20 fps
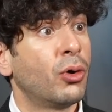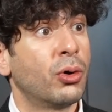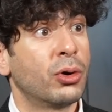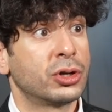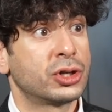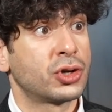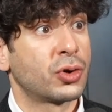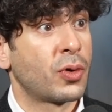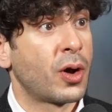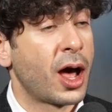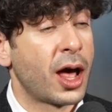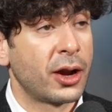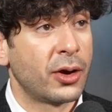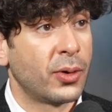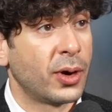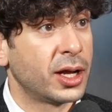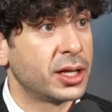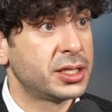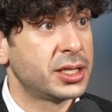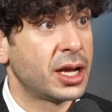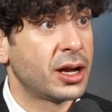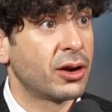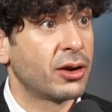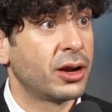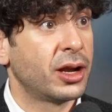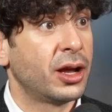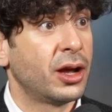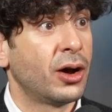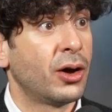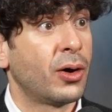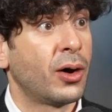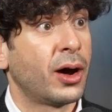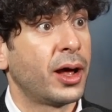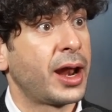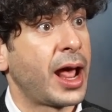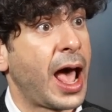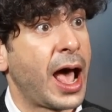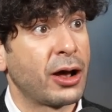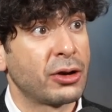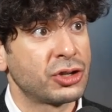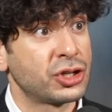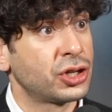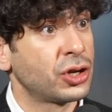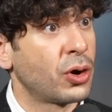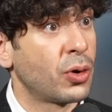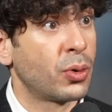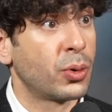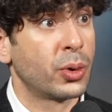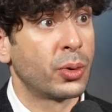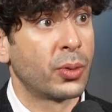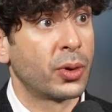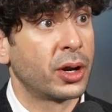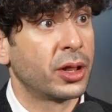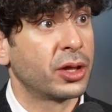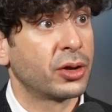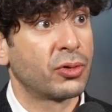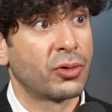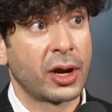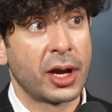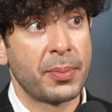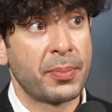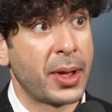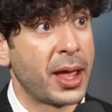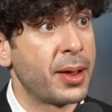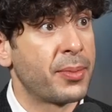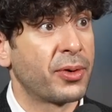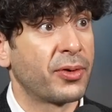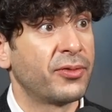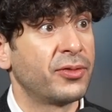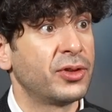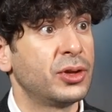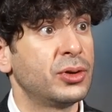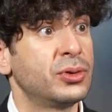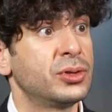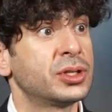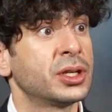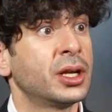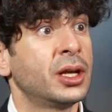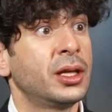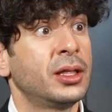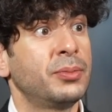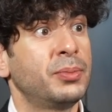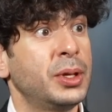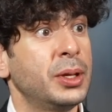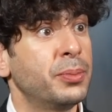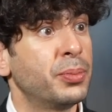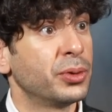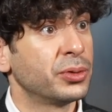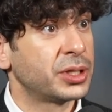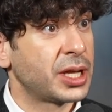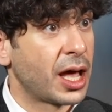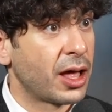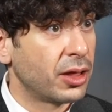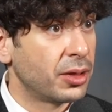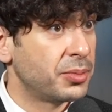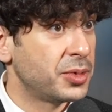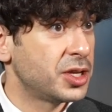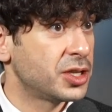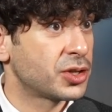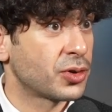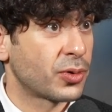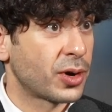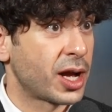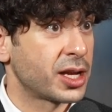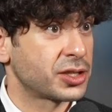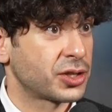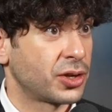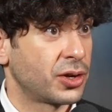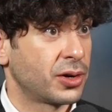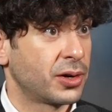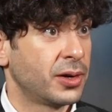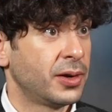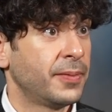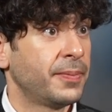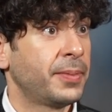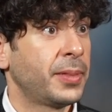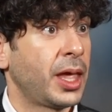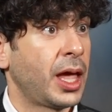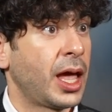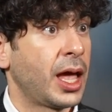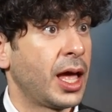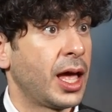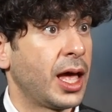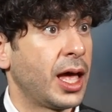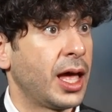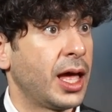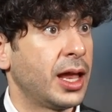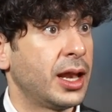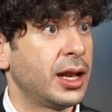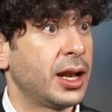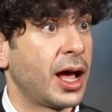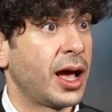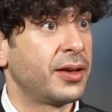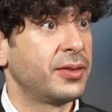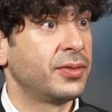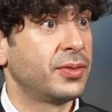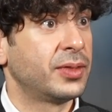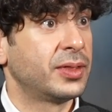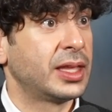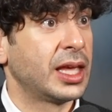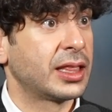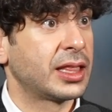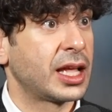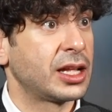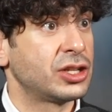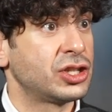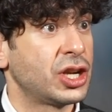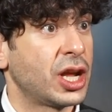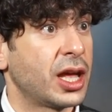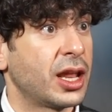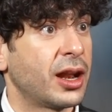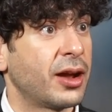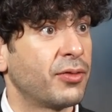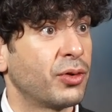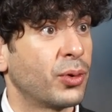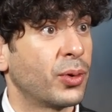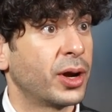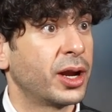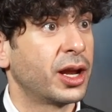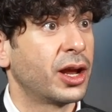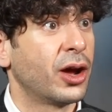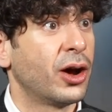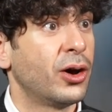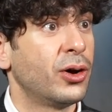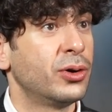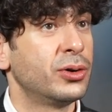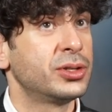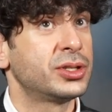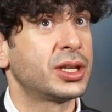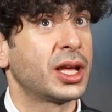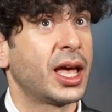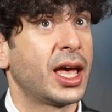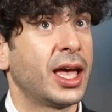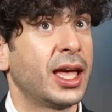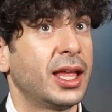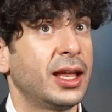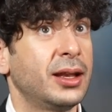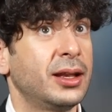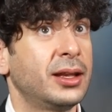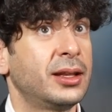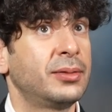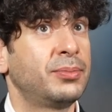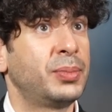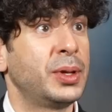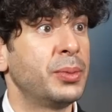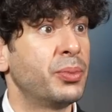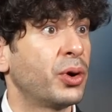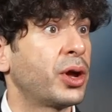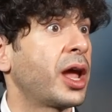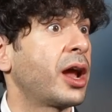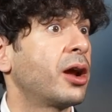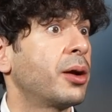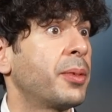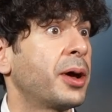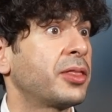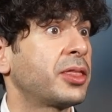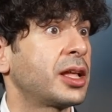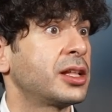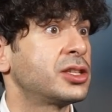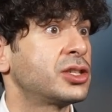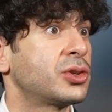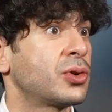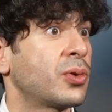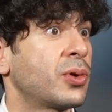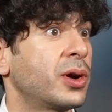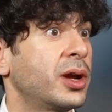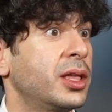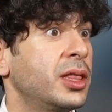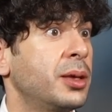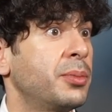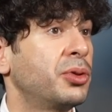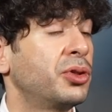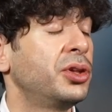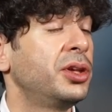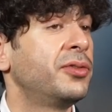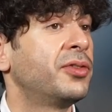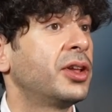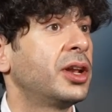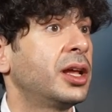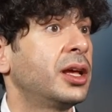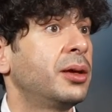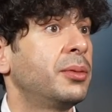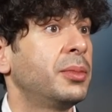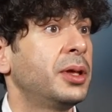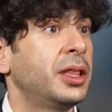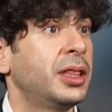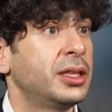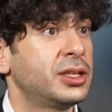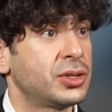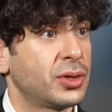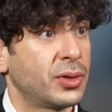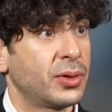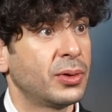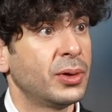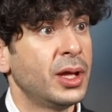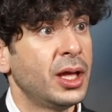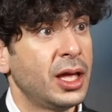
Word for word: or Toronto, Ontario, at a house show or one of the great pay-per-views, people tell him he's a wrestler. And I get that chant everywhere he goes, and people care about that story and they believe in him. And so